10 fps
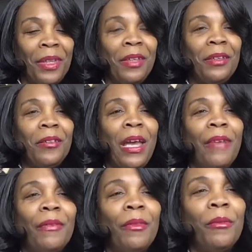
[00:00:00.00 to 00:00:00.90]
You
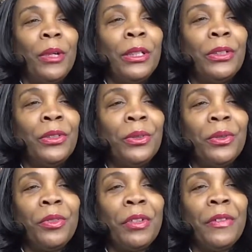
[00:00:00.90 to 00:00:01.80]
have 1, 2,
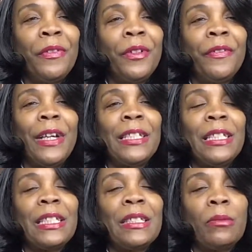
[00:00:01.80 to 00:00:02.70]
3, 4, 5,
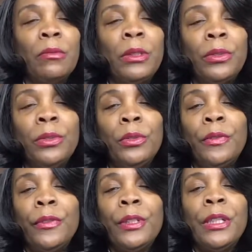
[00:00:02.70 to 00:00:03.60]
6, 1, 2,
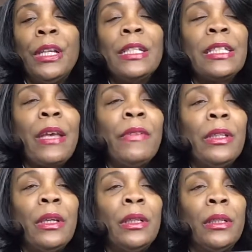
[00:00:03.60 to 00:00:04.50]
4,
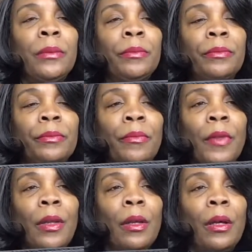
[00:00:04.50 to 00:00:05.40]
7
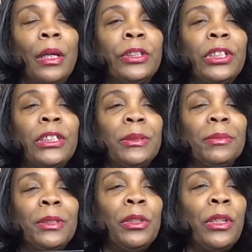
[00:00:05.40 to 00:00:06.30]

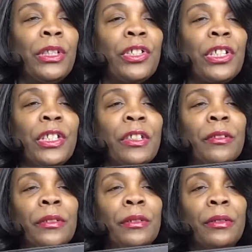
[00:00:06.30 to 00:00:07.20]
adjustments. You could adjust it.
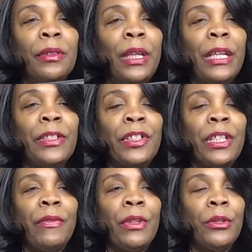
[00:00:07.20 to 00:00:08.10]
It has the
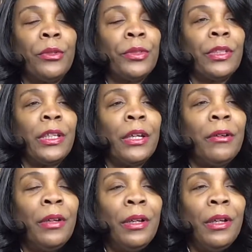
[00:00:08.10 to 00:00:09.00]
7 holes there.
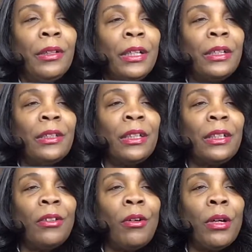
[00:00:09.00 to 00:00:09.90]
Look at
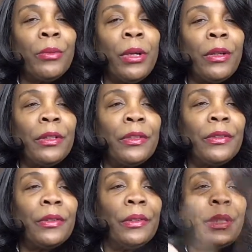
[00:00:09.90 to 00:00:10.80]
the hardware on this. Look